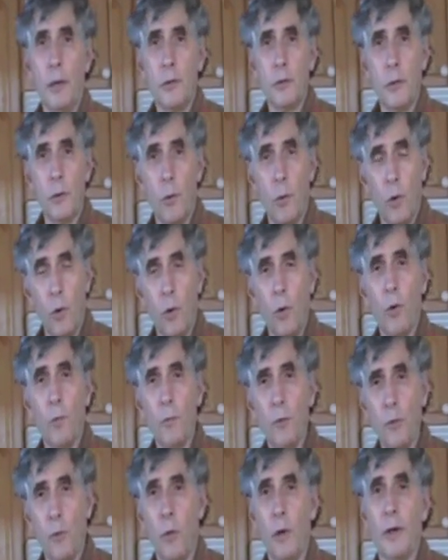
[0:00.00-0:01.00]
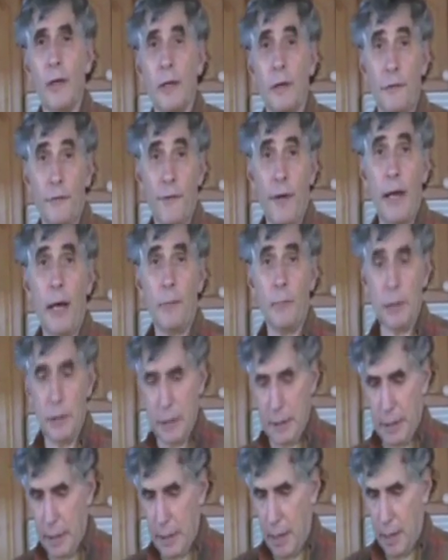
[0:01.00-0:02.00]
So herbs work as families
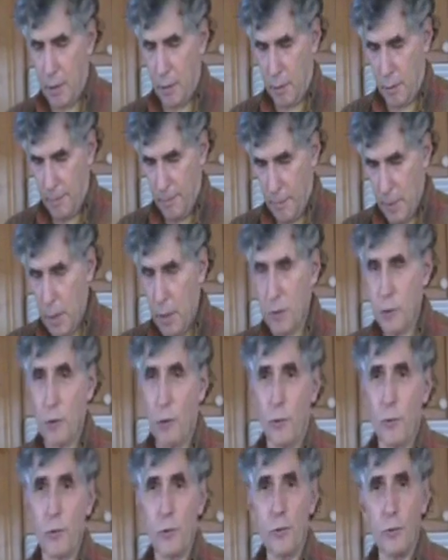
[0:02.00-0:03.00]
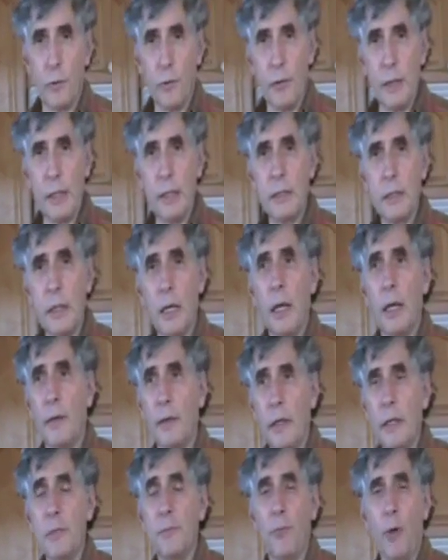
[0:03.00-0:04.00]
together. So
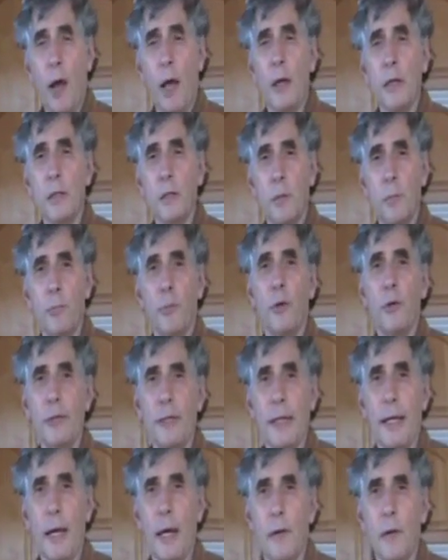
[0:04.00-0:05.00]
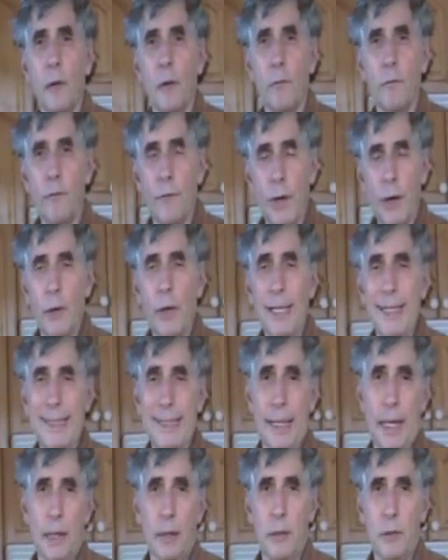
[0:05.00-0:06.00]
these products are put together very
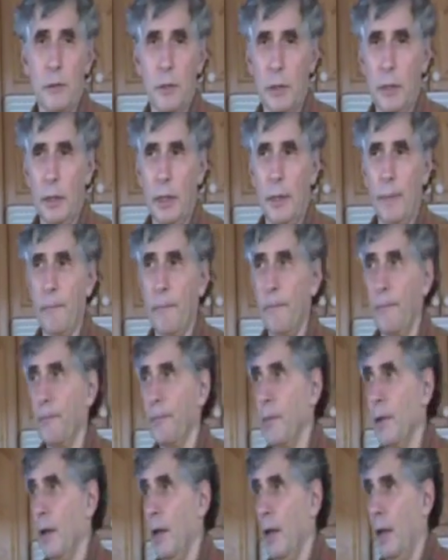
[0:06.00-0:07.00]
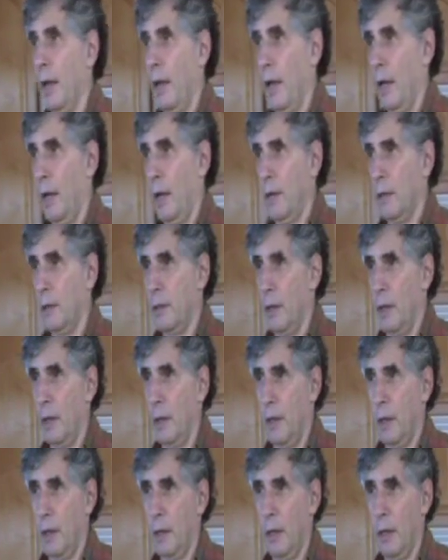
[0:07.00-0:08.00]
intelligently and
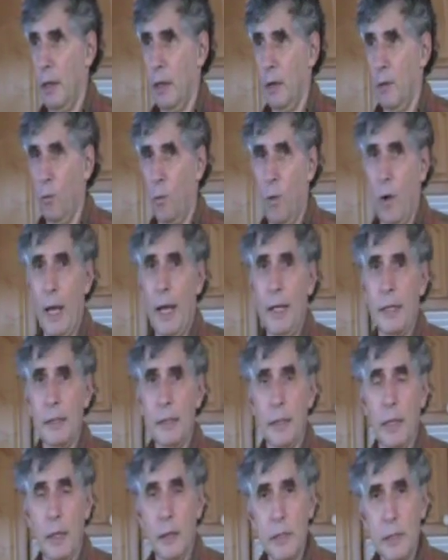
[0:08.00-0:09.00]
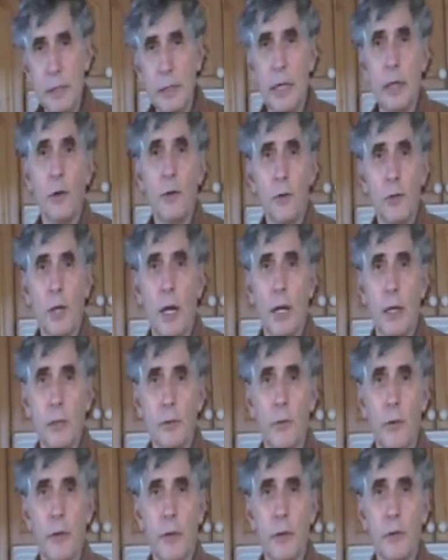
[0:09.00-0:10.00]
in ways that synergize
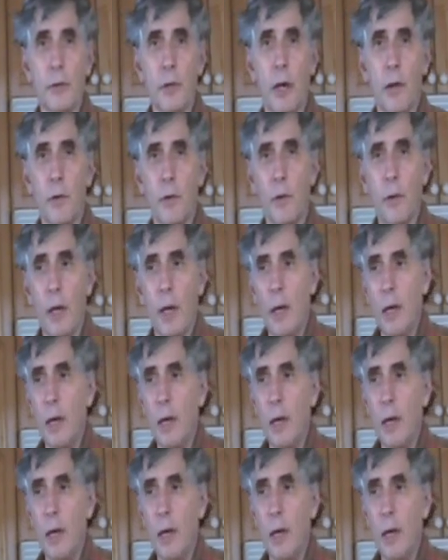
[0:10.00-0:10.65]
with each other